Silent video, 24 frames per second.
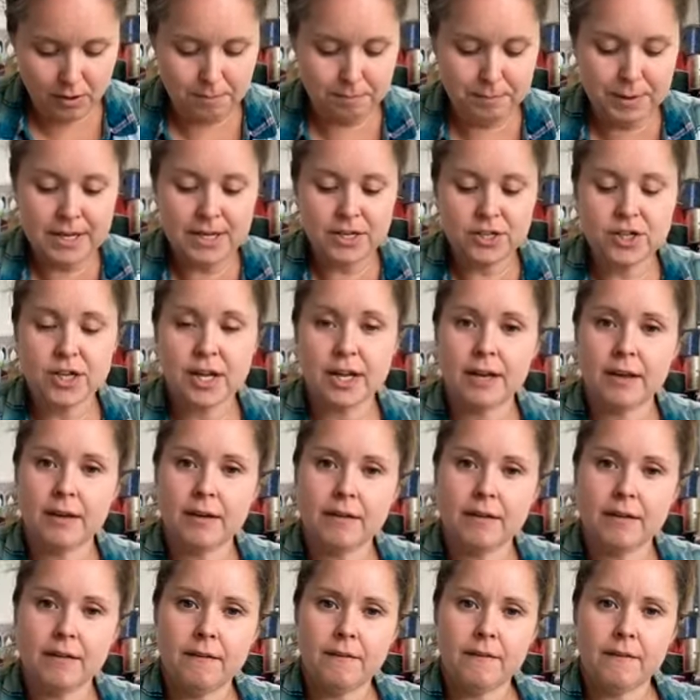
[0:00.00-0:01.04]
pinch it
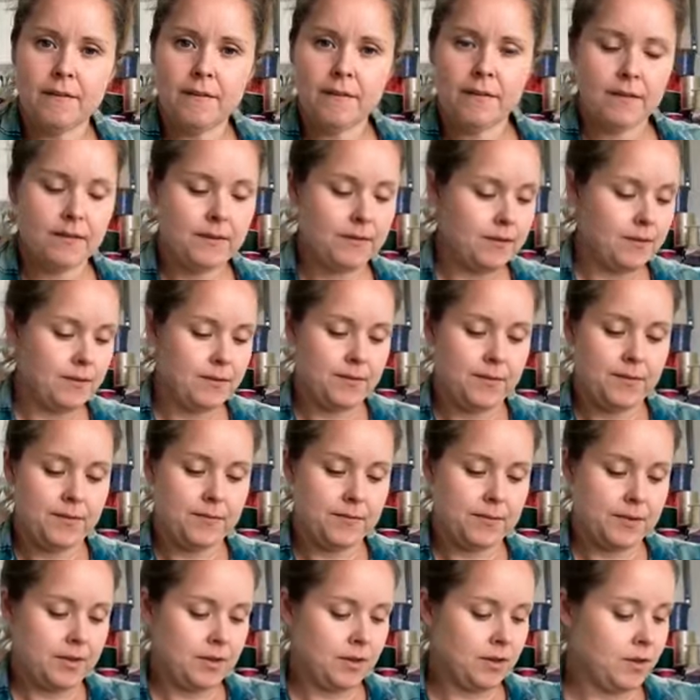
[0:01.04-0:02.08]

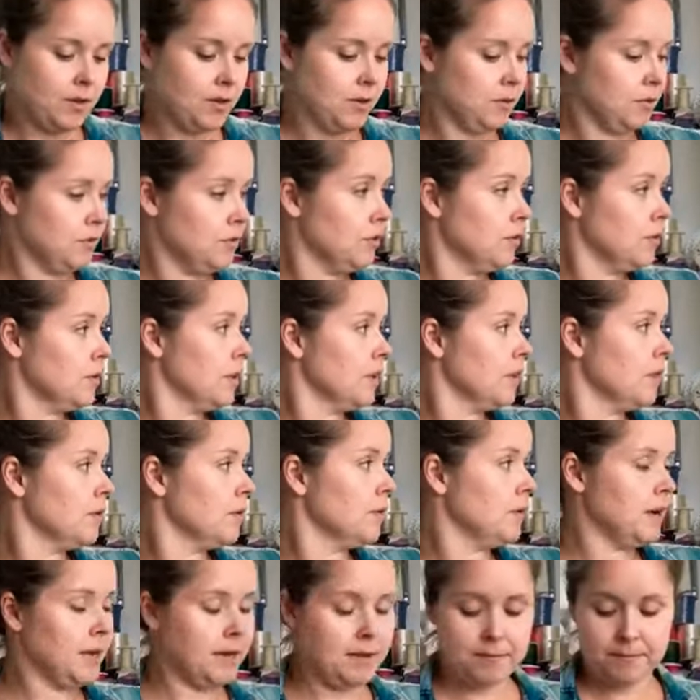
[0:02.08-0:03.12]
and go through the other
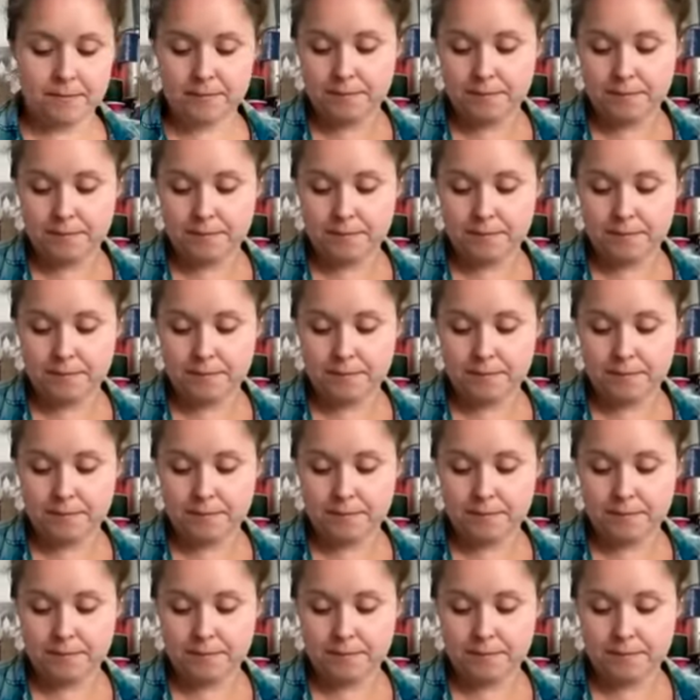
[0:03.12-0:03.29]
way.